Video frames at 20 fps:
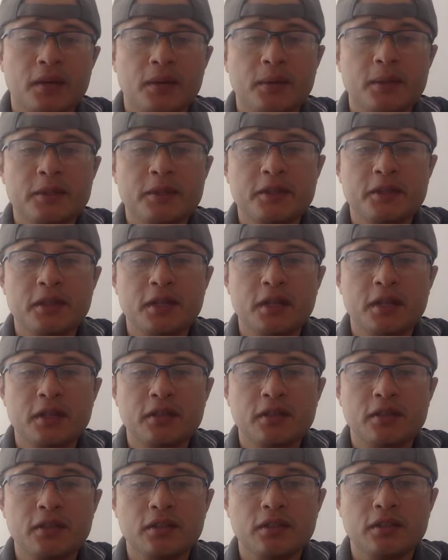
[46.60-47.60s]

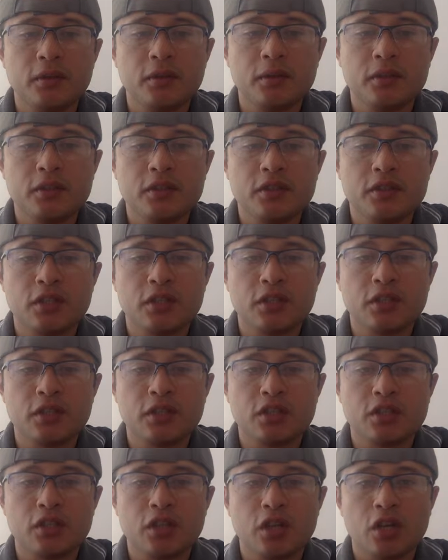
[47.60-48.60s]
Recent
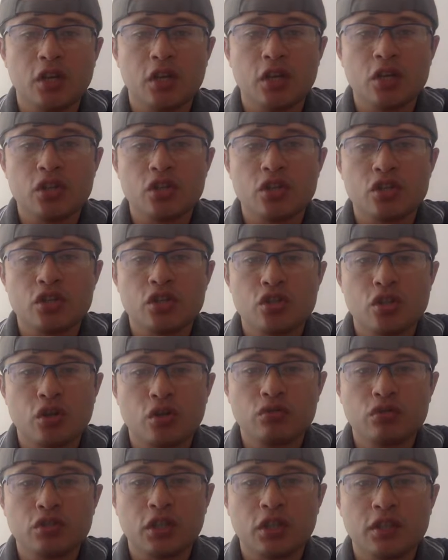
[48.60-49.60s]
research
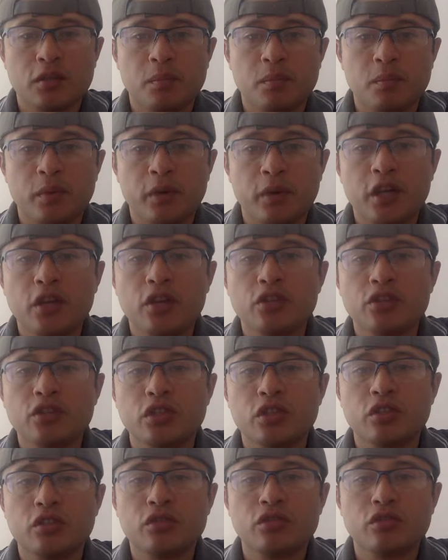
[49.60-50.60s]
shows that the brain
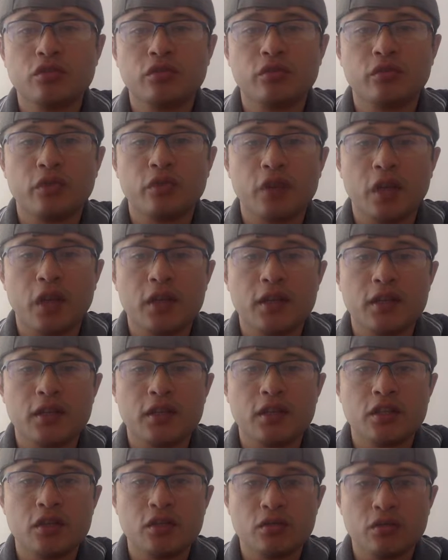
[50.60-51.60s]
continues to create
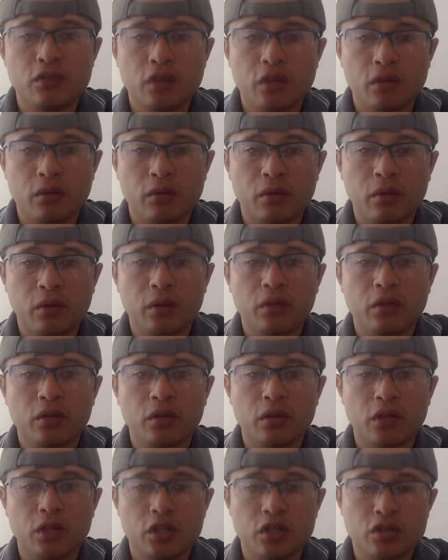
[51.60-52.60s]
new neural
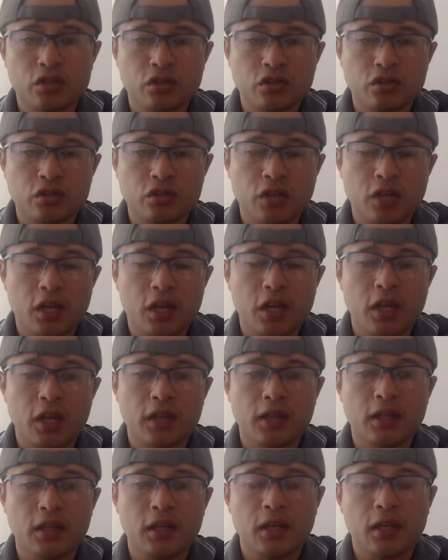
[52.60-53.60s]
connections
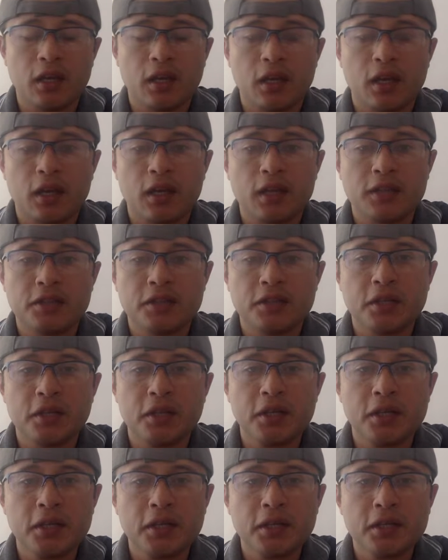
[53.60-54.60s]
and
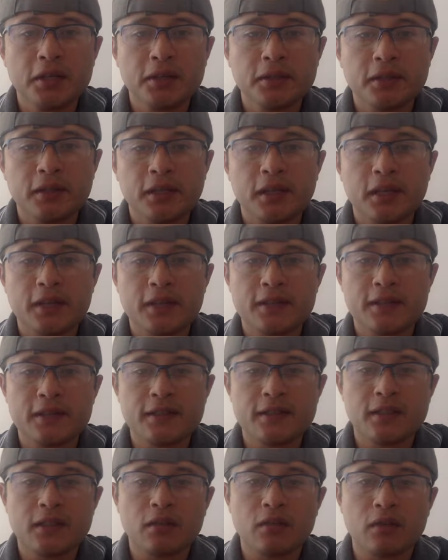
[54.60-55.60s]
altering
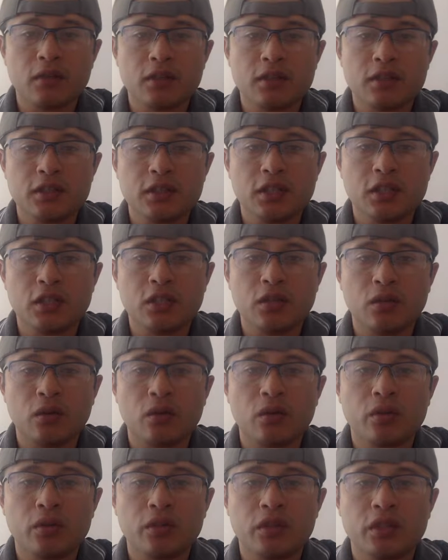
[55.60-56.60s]
existing ones in
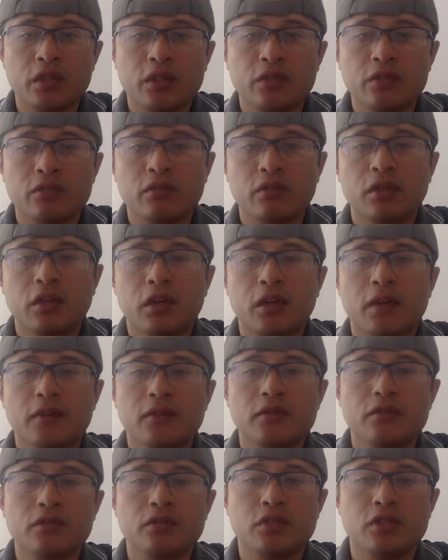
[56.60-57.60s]
order to
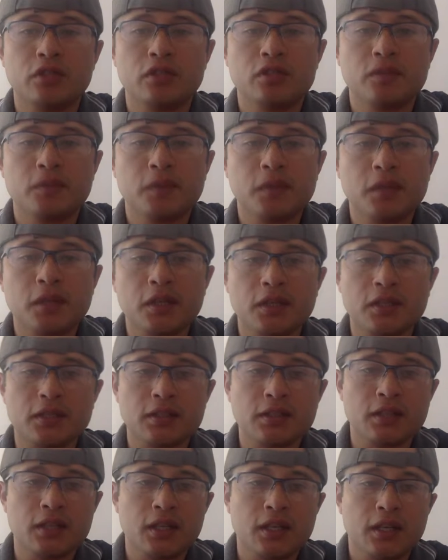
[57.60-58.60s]
adapt to new
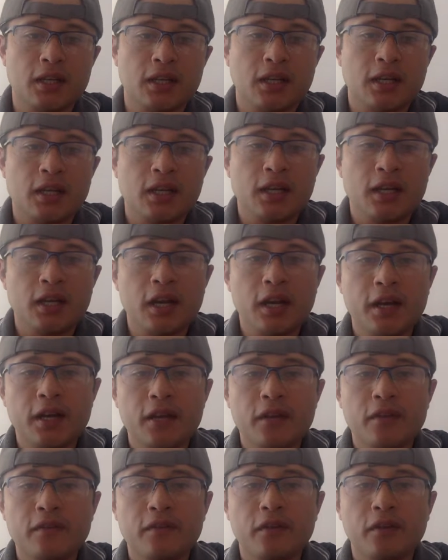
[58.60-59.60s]
experience,
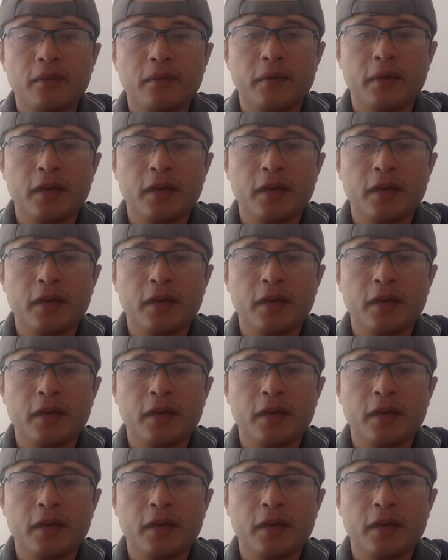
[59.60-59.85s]
learning from